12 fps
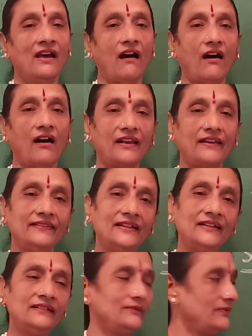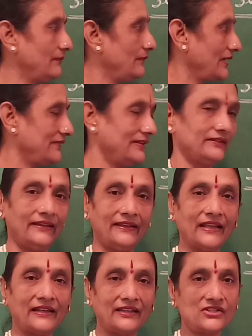or in the original
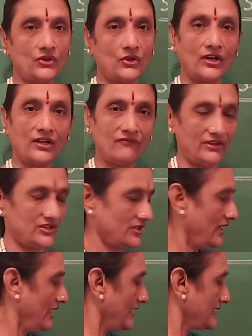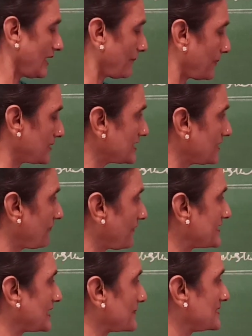thing. That is your wish. Suppose if
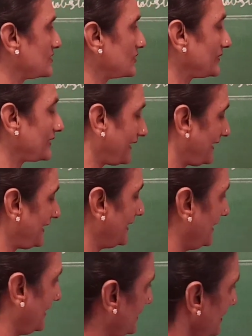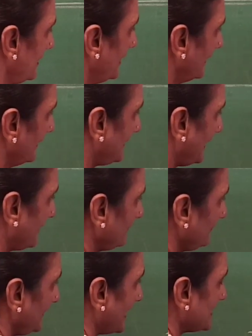I substitute here,
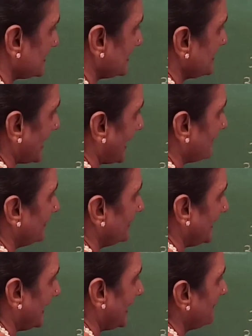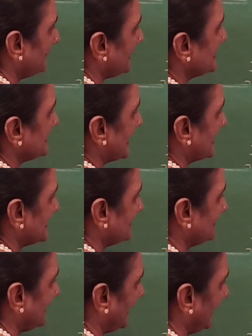then x is, I will name this as
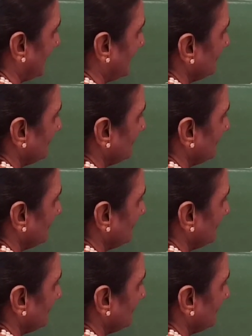3.